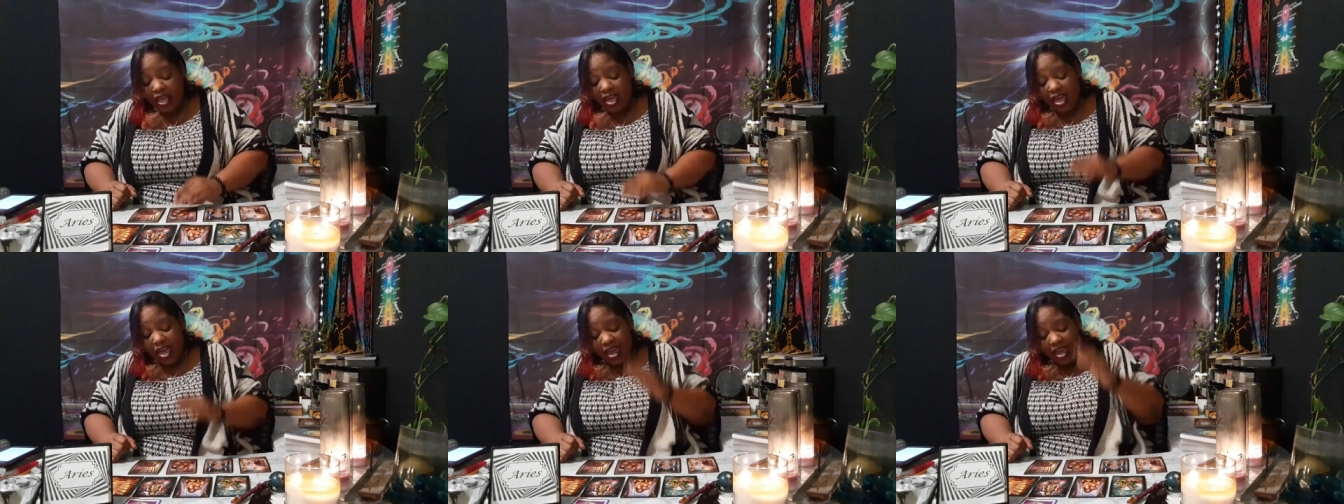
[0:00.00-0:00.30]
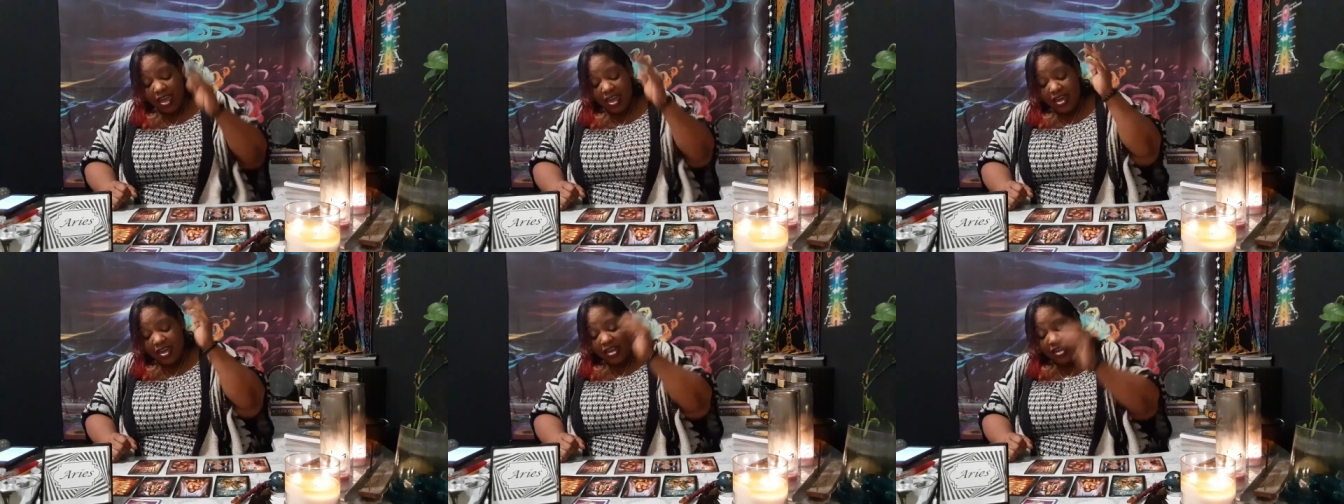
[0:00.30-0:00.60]

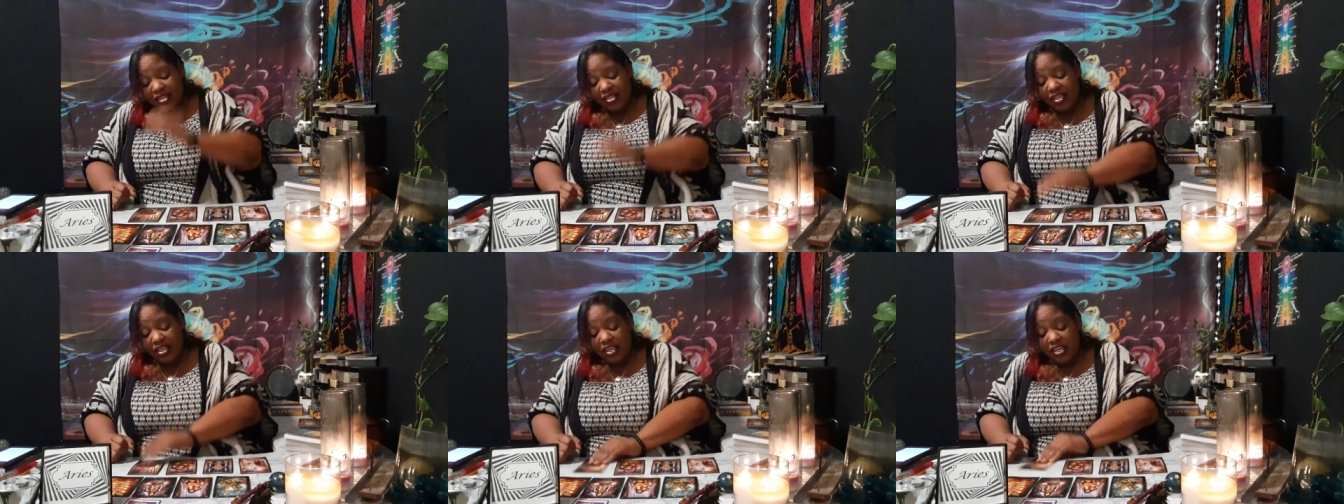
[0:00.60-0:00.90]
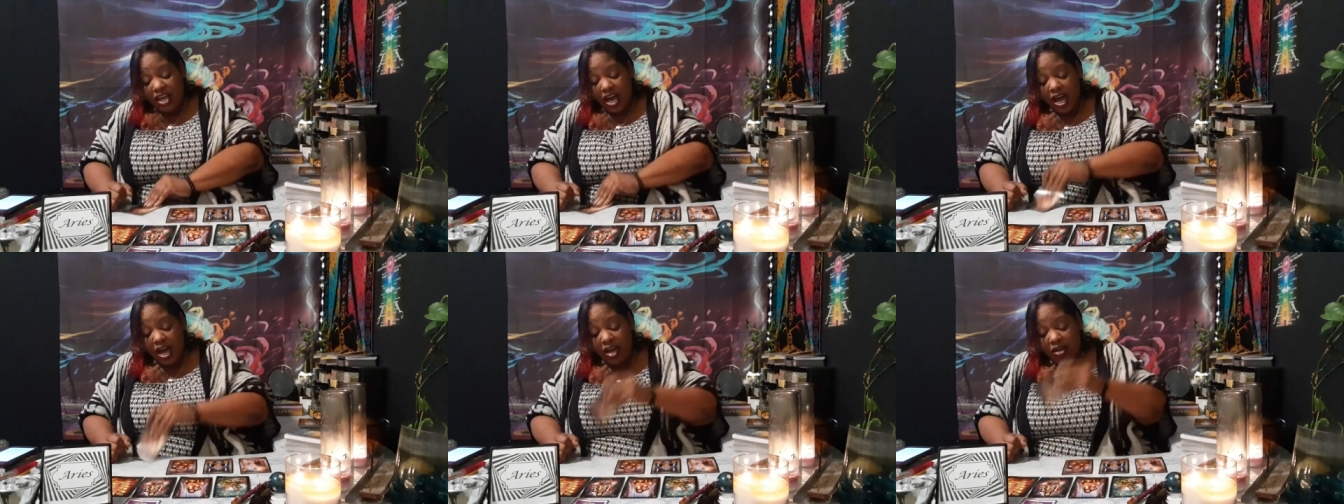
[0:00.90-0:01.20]
And the
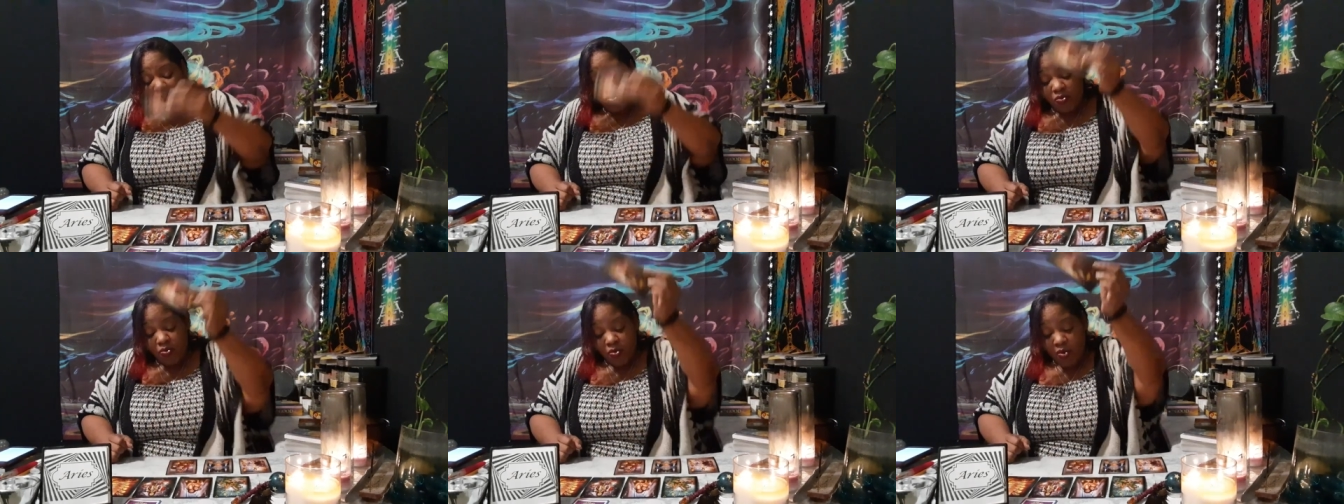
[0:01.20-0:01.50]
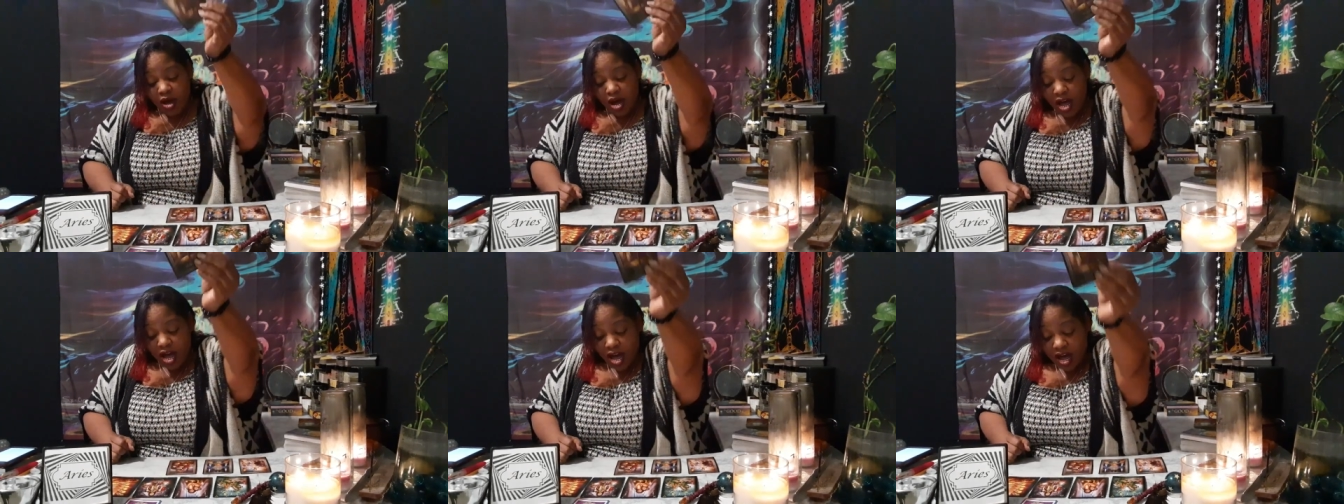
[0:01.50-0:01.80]
Nine of
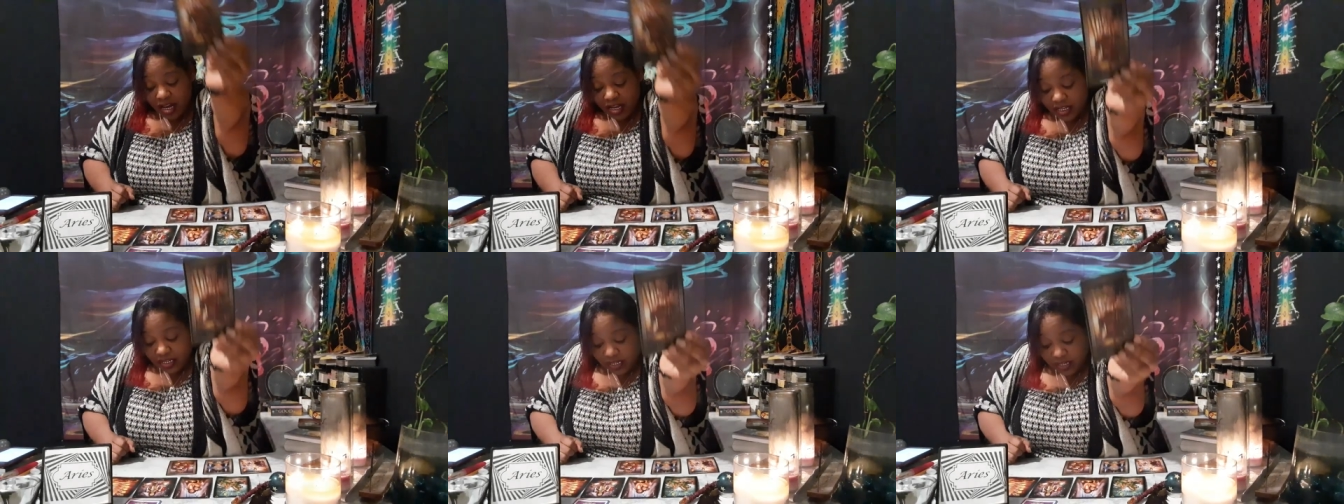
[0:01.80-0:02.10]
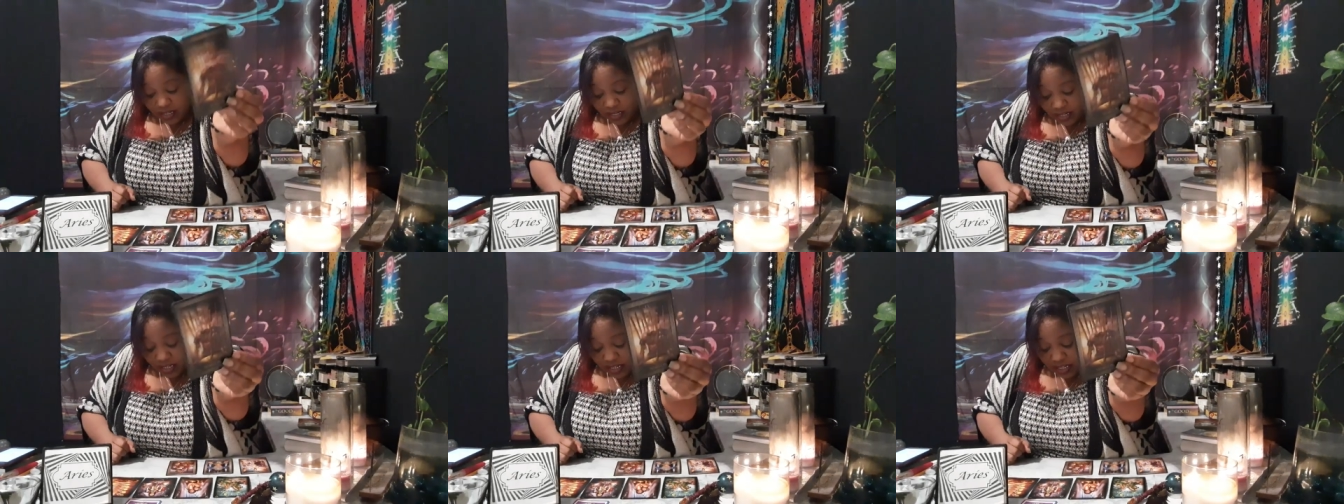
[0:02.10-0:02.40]

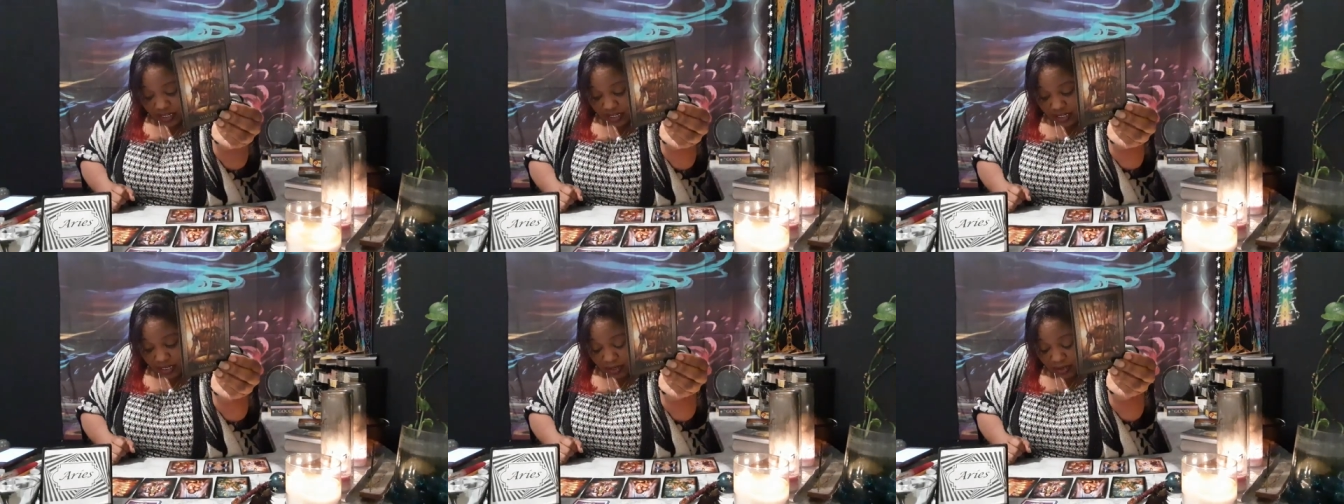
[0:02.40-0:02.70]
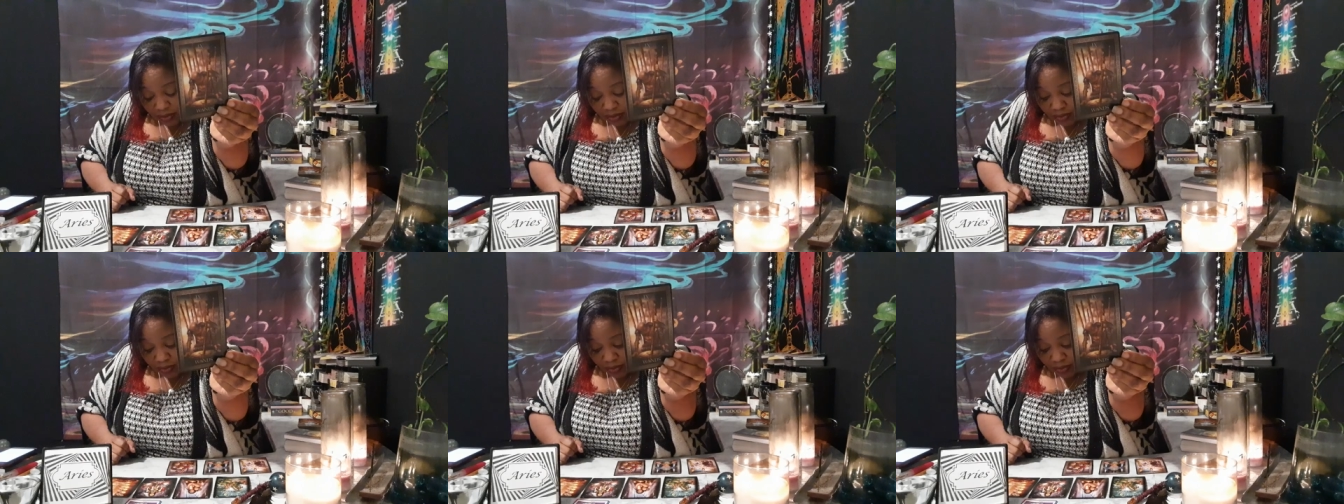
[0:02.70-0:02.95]
Wands